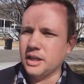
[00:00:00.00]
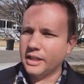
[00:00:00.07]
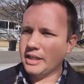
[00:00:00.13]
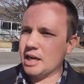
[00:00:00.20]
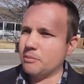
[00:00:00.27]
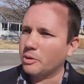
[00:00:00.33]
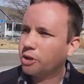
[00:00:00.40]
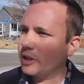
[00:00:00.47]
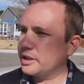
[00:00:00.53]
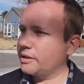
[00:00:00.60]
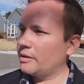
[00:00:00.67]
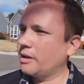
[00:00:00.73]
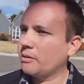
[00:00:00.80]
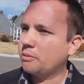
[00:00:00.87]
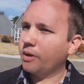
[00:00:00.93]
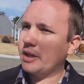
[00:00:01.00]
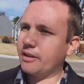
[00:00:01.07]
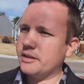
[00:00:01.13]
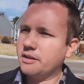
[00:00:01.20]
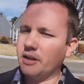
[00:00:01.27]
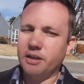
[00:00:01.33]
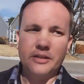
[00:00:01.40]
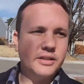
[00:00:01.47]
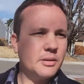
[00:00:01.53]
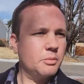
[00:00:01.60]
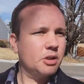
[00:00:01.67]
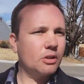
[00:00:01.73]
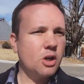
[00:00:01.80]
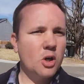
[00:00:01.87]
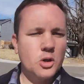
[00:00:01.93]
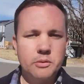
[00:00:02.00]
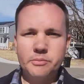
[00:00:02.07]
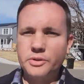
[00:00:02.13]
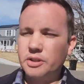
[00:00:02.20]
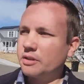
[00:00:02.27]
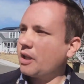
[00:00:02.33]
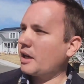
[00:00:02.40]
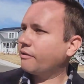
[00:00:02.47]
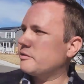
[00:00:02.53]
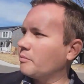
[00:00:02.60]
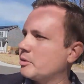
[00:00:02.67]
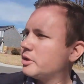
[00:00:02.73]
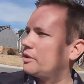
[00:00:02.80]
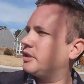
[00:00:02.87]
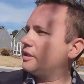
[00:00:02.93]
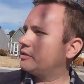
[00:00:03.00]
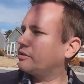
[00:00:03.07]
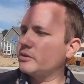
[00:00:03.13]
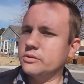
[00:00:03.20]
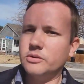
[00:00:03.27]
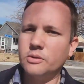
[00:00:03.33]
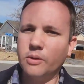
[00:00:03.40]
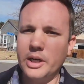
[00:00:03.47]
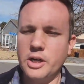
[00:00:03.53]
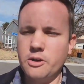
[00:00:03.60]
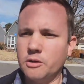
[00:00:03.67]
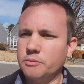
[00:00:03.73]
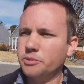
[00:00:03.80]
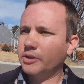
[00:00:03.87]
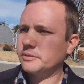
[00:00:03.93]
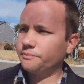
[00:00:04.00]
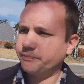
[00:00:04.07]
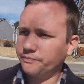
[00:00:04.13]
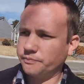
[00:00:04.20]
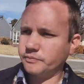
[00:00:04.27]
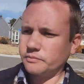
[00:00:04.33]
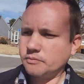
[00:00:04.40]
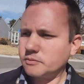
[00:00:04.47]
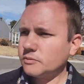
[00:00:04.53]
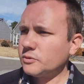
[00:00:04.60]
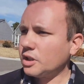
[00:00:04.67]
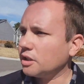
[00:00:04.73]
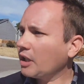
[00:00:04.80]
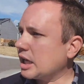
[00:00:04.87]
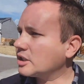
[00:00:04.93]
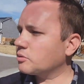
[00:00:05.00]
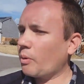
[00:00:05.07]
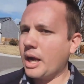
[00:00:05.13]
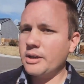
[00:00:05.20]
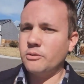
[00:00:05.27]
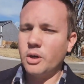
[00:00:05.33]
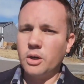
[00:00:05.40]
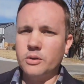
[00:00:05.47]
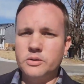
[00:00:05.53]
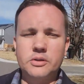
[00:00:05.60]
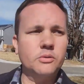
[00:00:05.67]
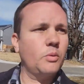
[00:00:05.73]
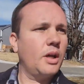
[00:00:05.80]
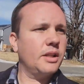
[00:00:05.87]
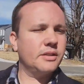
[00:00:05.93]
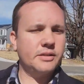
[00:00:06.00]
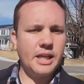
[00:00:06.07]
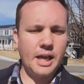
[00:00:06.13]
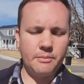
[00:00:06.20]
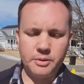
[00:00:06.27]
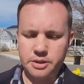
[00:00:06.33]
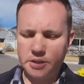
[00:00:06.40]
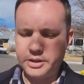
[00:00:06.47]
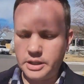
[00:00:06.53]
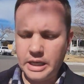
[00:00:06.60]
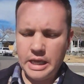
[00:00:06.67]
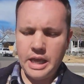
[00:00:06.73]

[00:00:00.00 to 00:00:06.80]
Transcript: neighborhood with similar homes. A lot of them are these two-story homes, nice wide roads, well established.